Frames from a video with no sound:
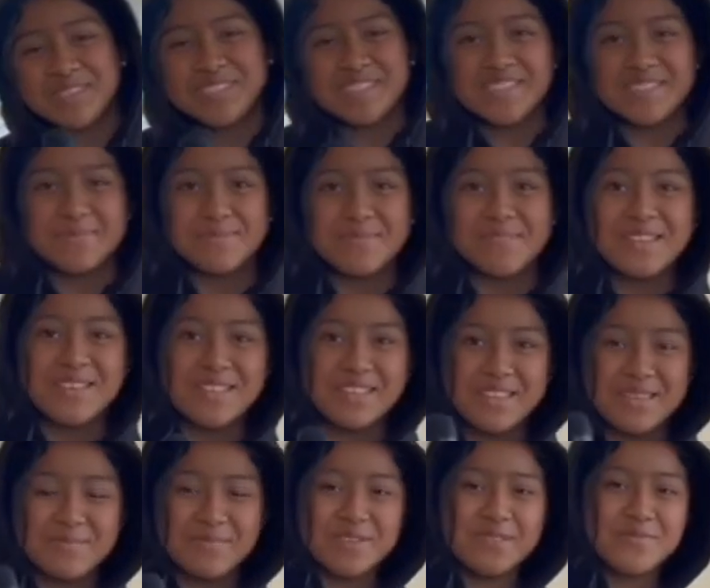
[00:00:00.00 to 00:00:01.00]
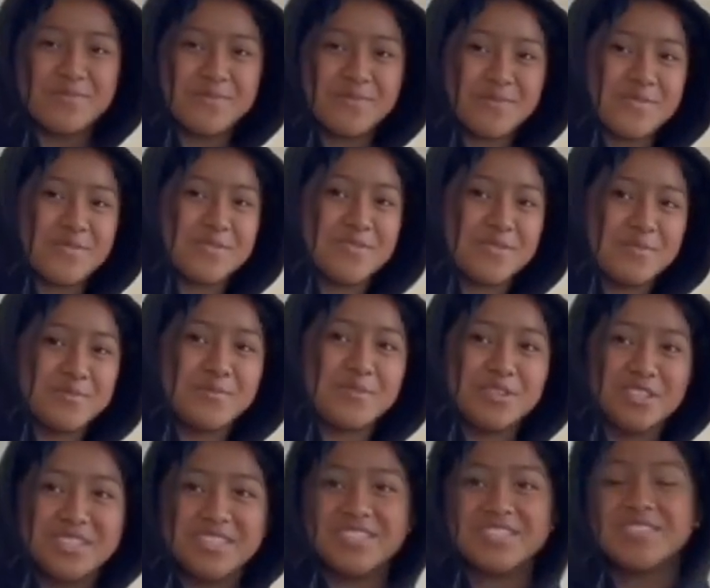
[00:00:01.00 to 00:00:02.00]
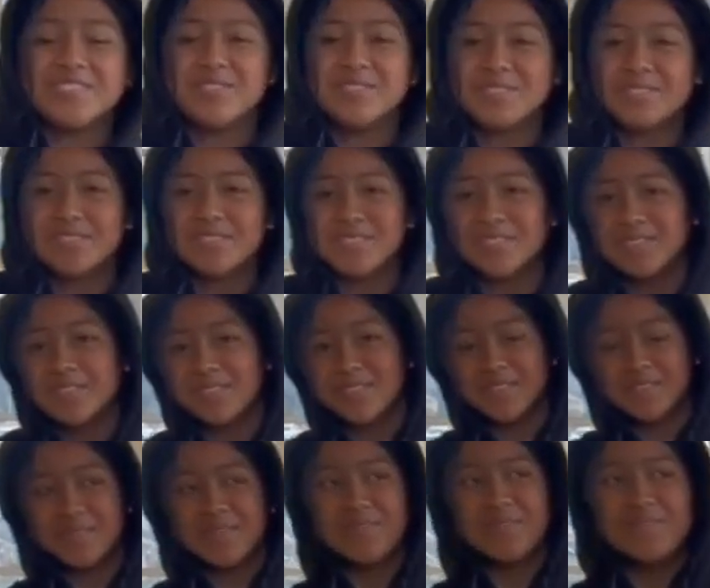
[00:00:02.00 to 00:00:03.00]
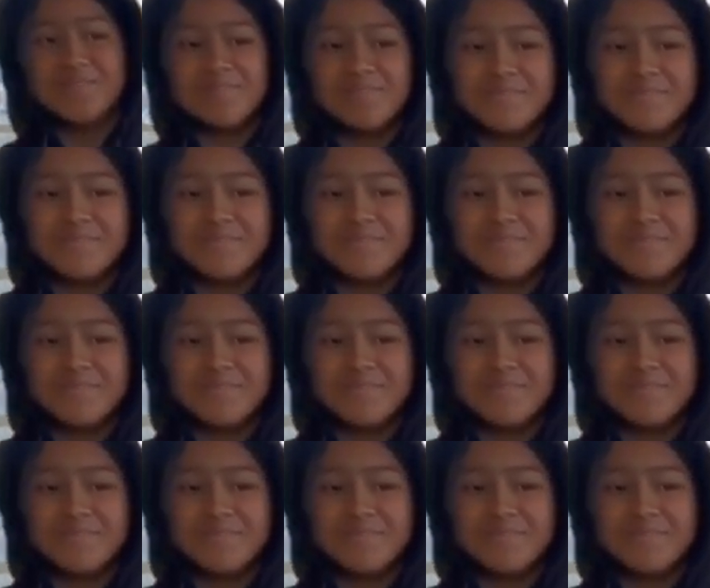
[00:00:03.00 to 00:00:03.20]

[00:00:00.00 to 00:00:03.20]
send an email for more details. Here's an